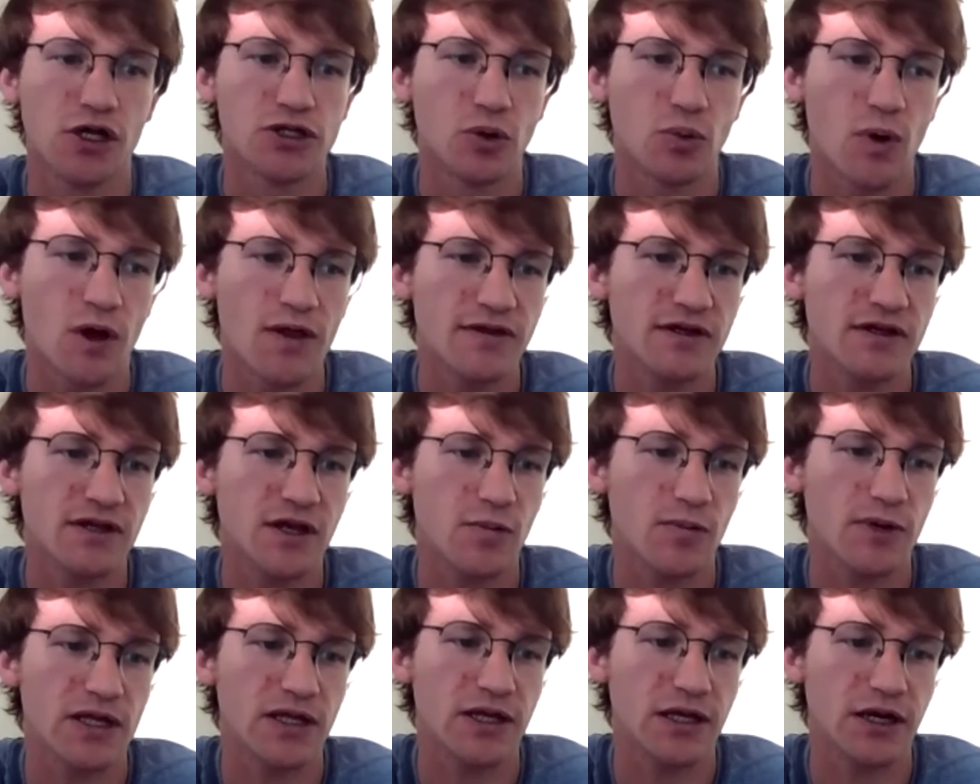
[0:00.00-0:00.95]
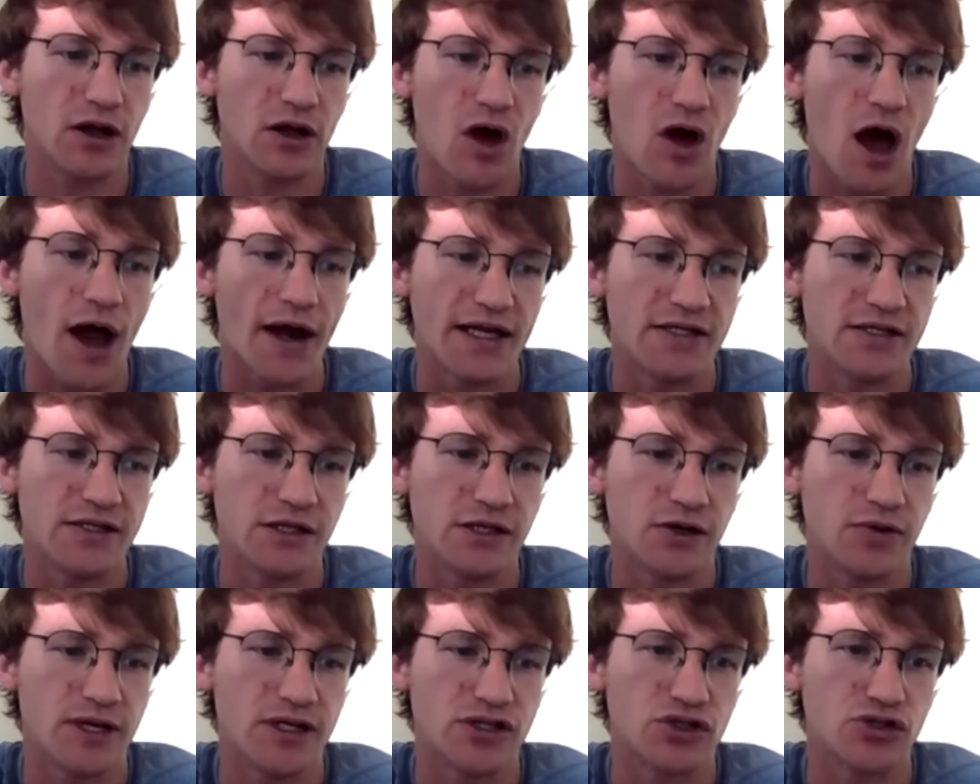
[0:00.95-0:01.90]
one thing that we lean a lot into
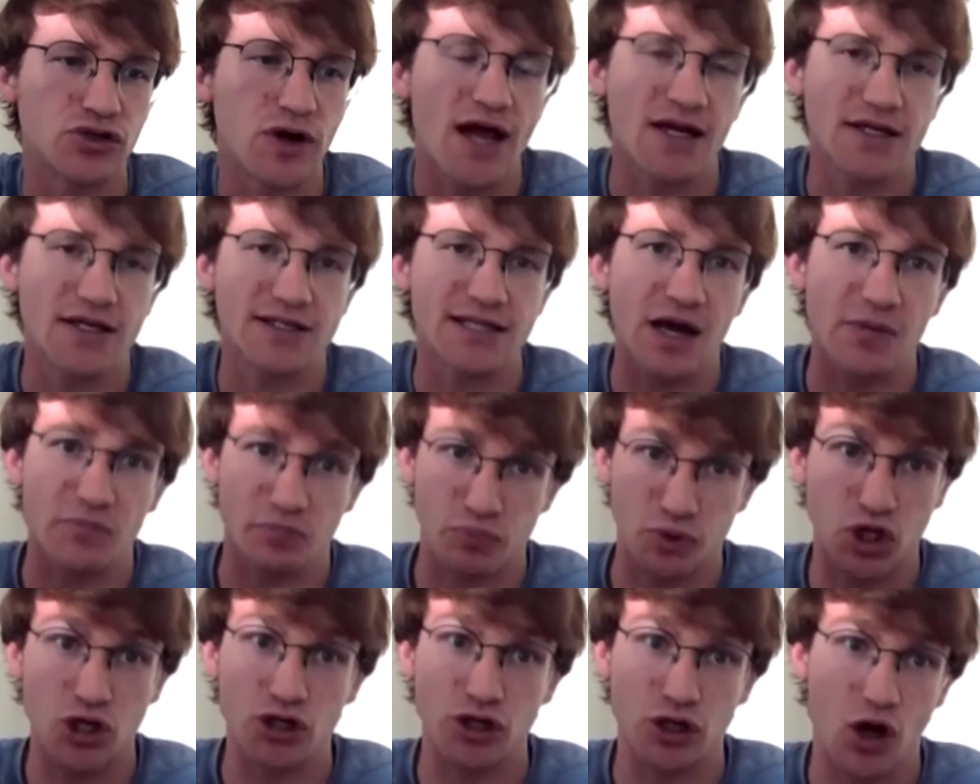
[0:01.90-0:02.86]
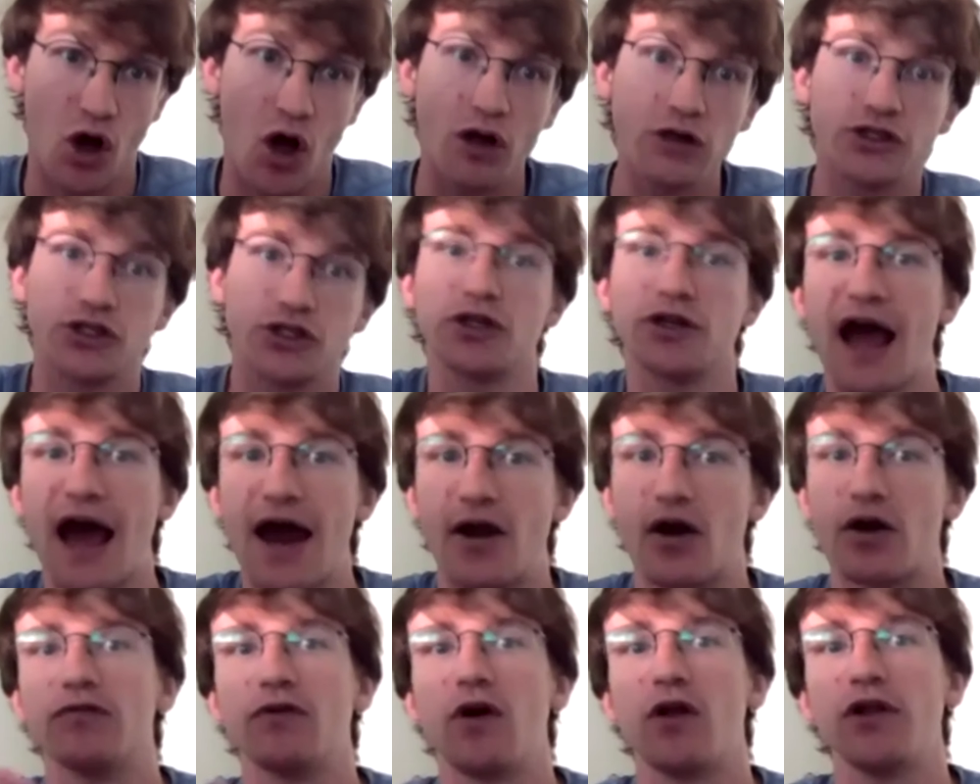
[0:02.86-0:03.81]
is trying to set up good culture at our
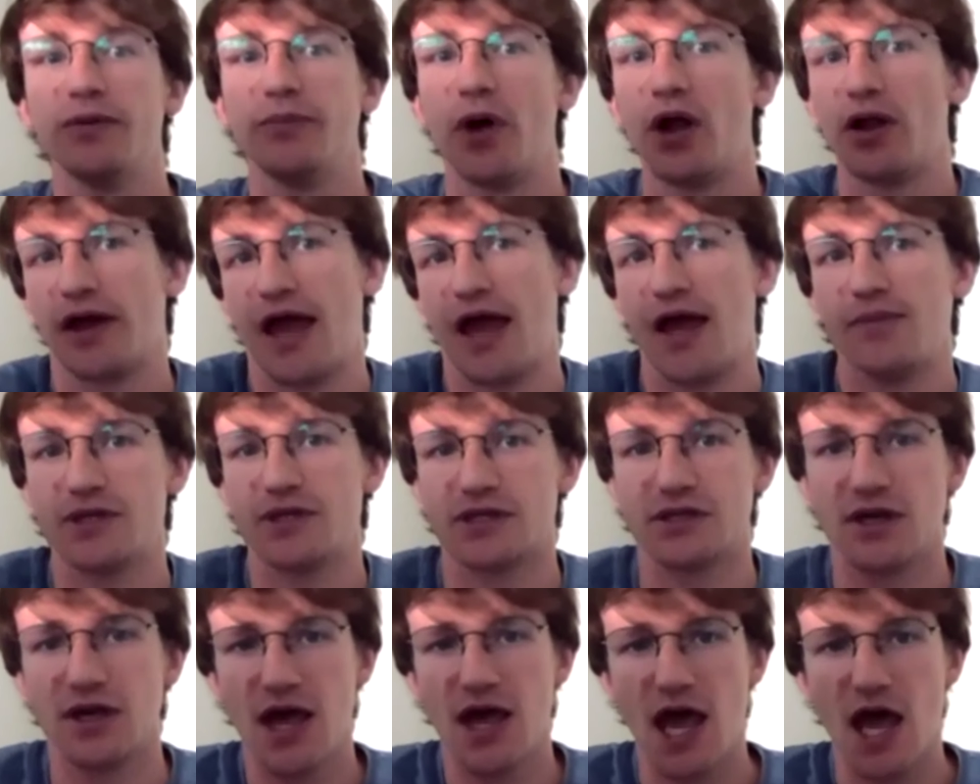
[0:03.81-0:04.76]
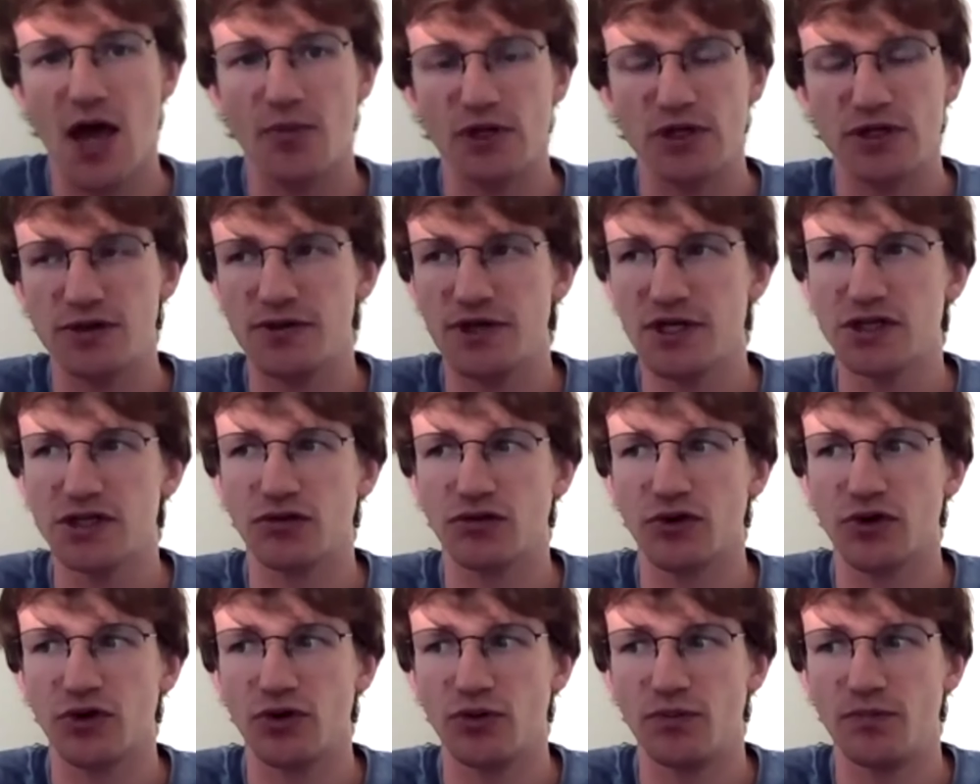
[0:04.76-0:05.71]
volleyball games. And we do this
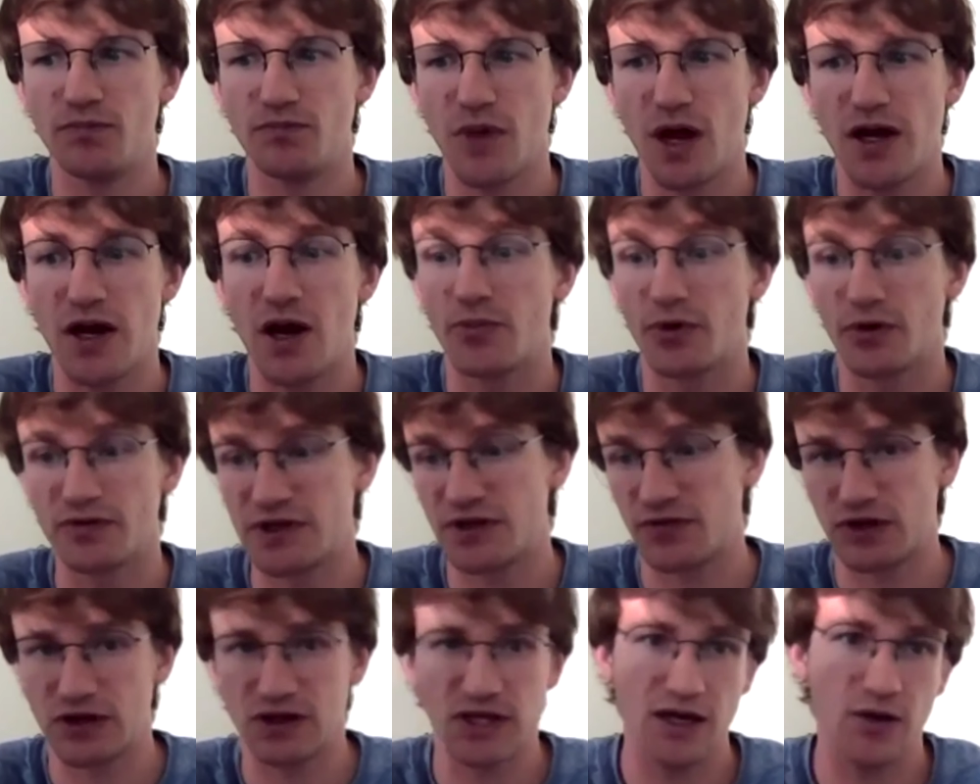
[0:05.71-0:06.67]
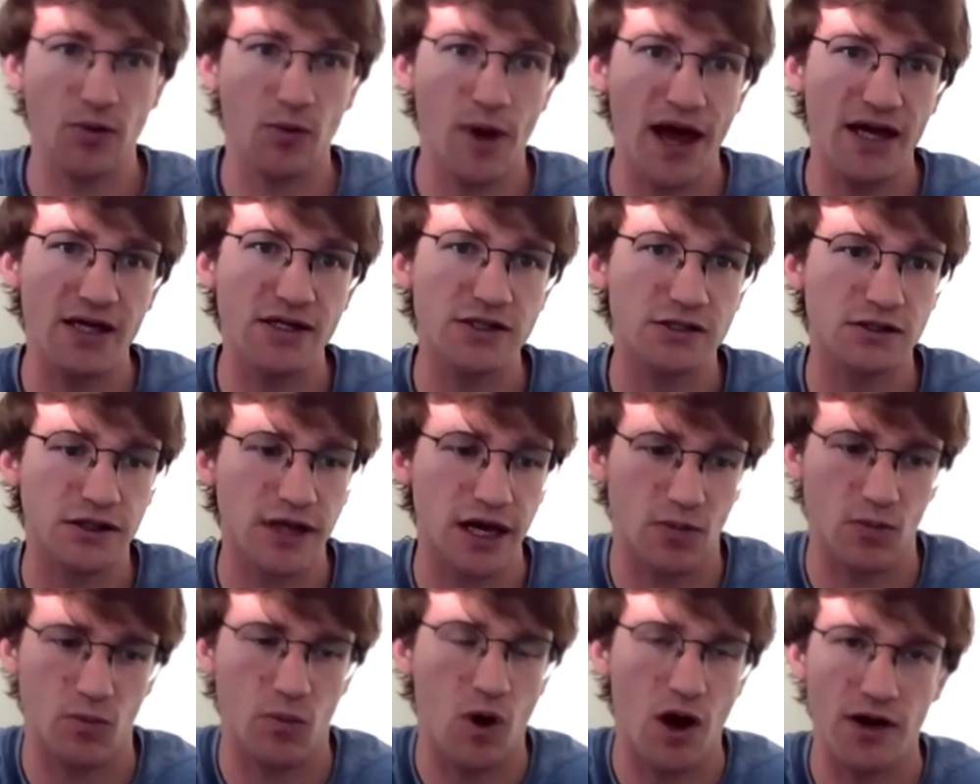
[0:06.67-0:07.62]
through a number of different th- ways, like
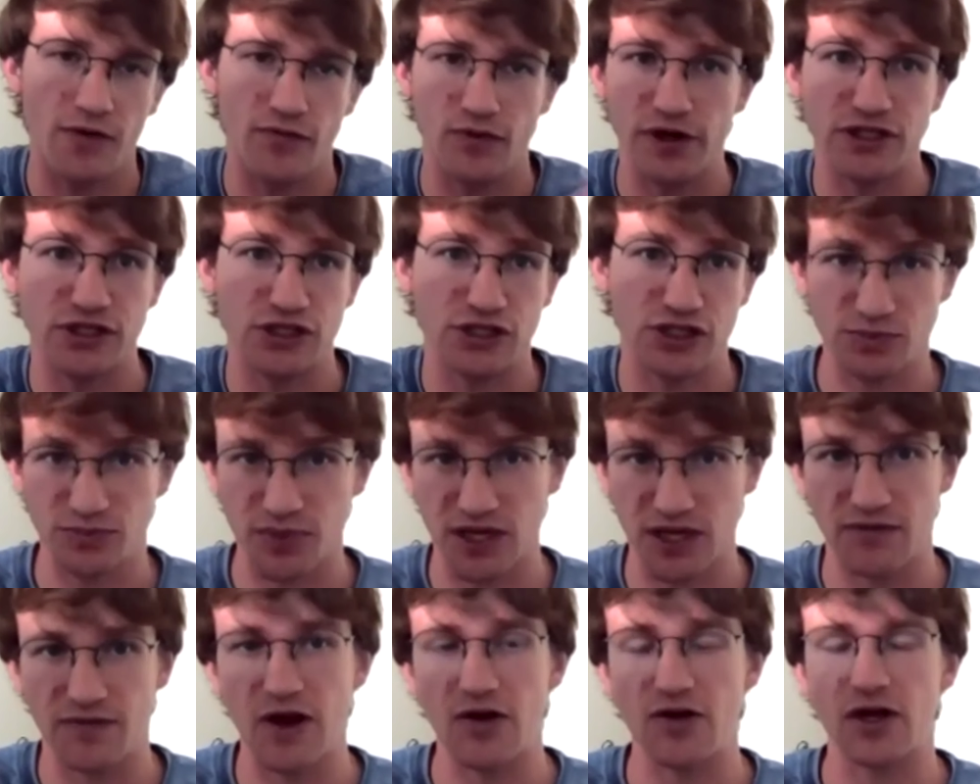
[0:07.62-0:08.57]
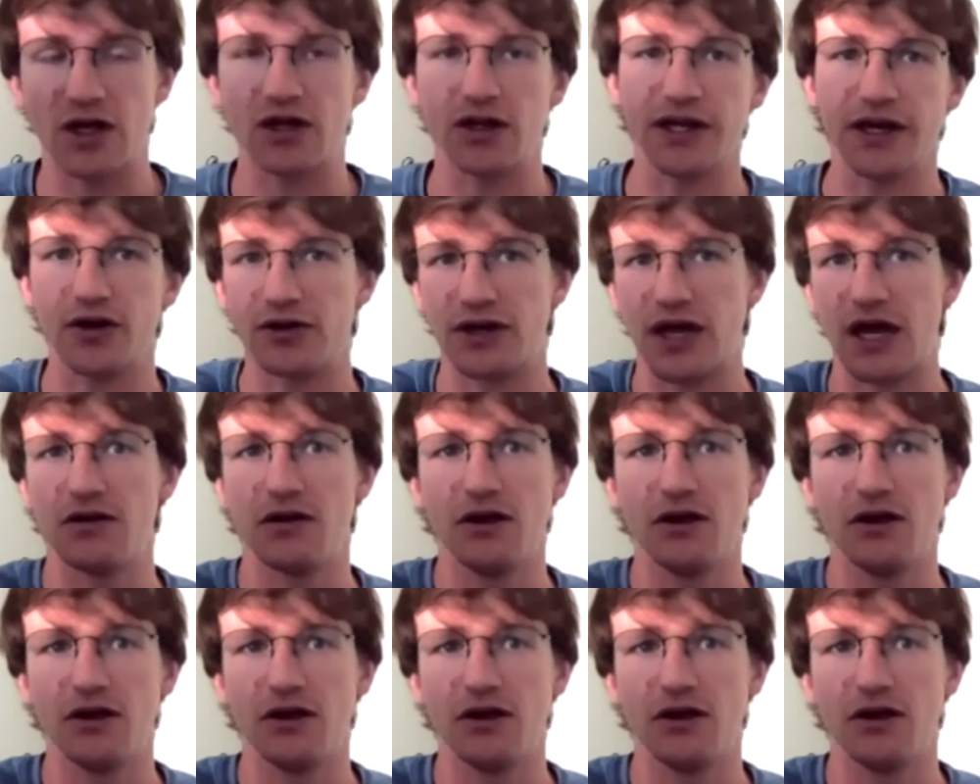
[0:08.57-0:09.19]
one of which is just being very clear that